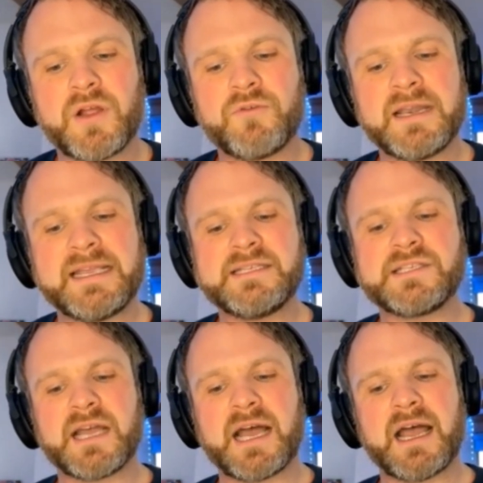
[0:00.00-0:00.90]

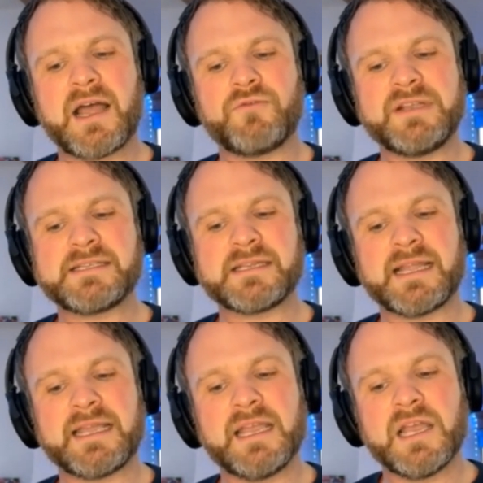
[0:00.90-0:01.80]
released
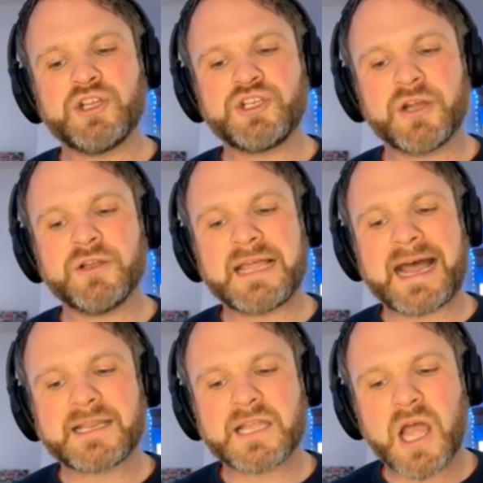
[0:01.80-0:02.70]
recently showed
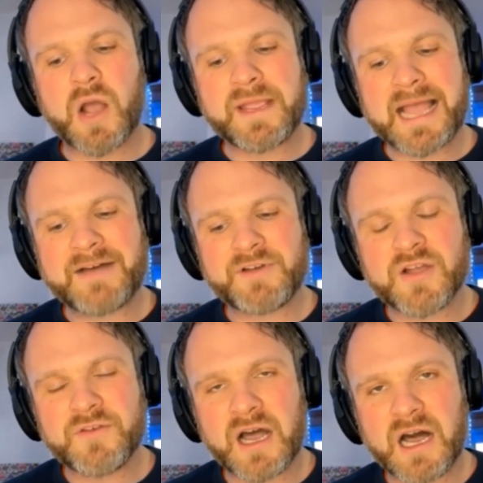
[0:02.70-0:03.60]
that we have
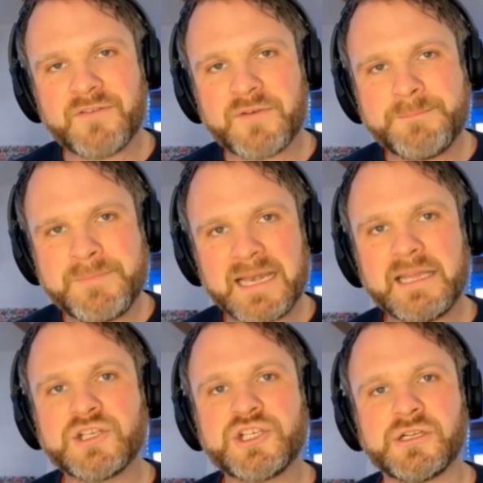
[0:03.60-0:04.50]
over
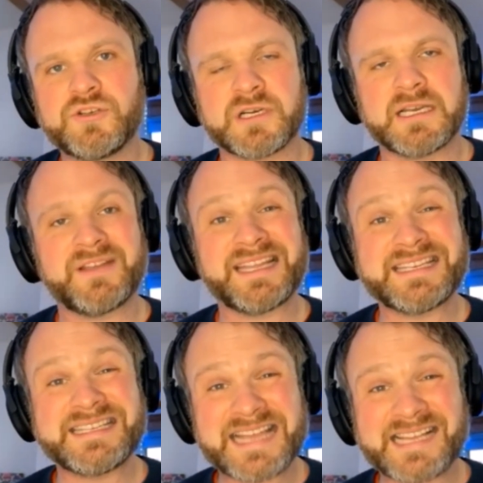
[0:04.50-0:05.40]
500,000 children living
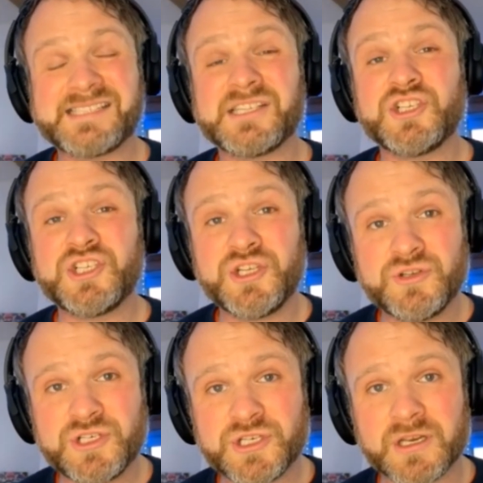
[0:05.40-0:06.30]
in
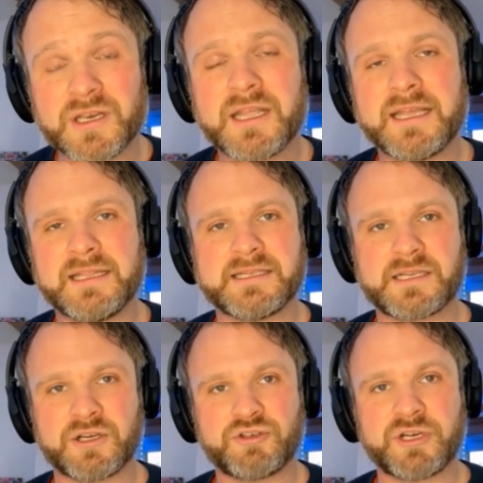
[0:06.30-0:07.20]
destitution in
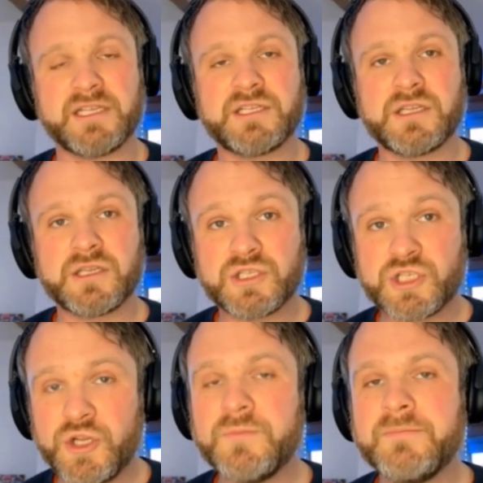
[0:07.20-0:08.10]
this country,
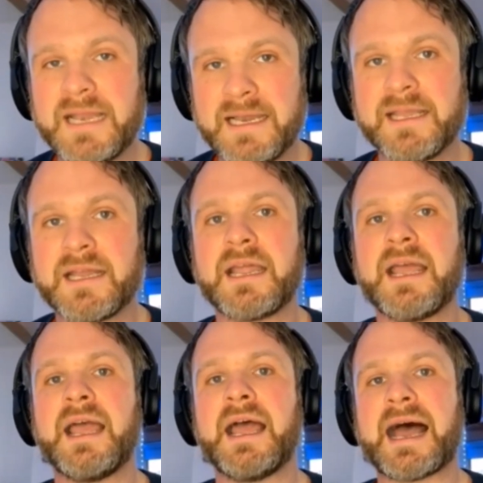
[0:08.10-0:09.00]
2 million
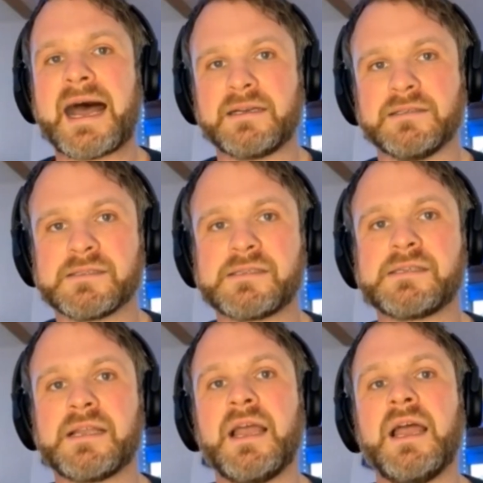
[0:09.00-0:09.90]

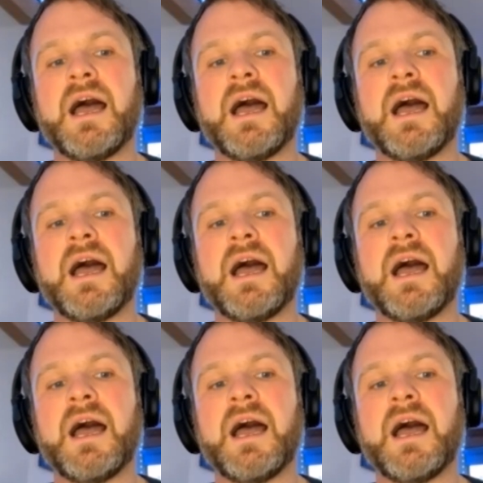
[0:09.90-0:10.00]
adults.